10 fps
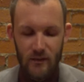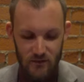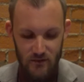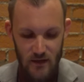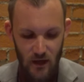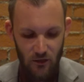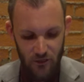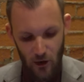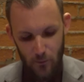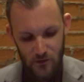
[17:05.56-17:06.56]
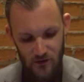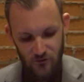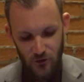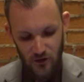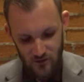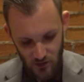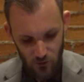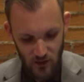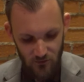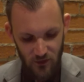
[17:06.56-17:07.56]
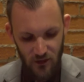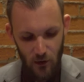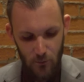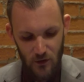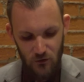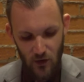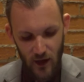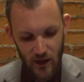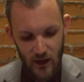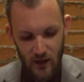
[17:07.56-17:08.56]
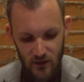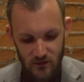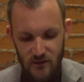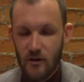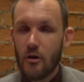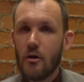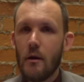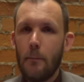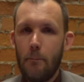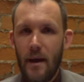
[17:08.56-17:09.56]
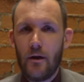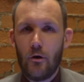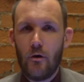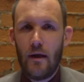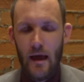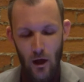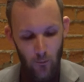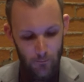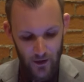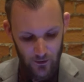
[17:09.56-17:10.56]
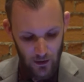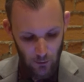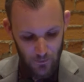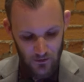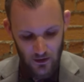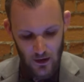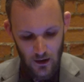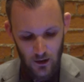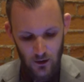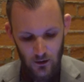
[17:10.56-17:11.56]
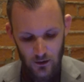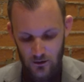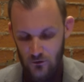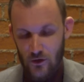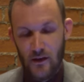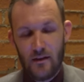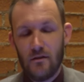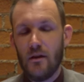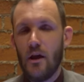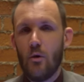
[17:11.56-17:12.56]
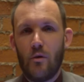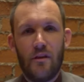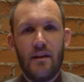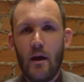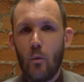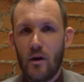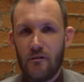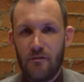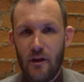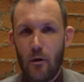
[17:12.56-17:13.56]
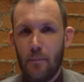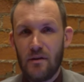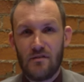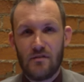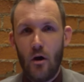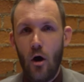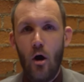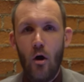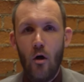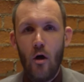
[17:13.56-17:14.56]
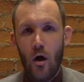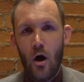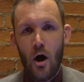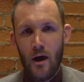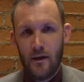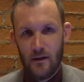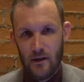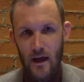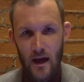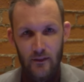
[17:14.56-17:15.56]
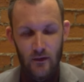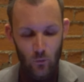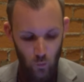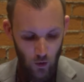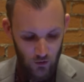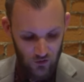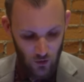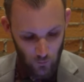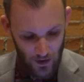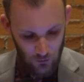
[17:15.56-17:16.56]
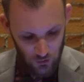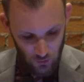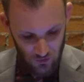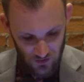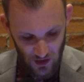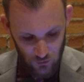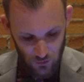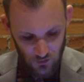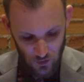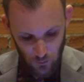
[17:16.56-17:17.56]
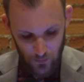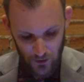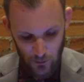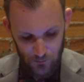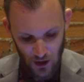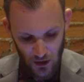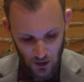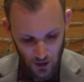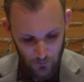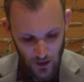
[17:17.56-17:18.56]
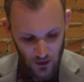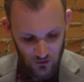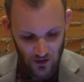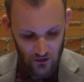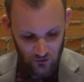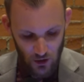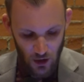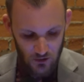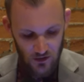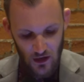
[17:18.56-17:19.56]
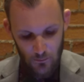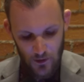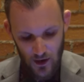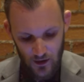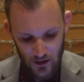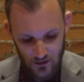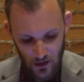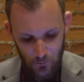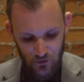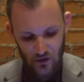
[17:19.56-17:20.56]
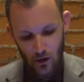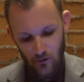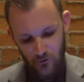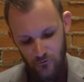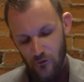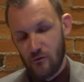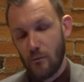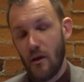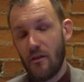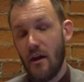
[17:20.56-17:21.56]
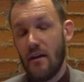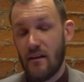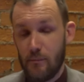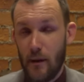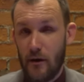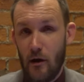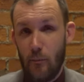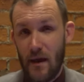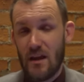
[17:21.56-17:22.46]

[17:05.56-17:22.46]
and seek a therapist. And if you're considering giving therapy a try, consider BetterHelp. BetterHelp is it gets you connected with a network of therapists all online that works around your schedule. Go to betterhelp.com/lockedonNBA to get 10% off your first month. That's BetterHelp,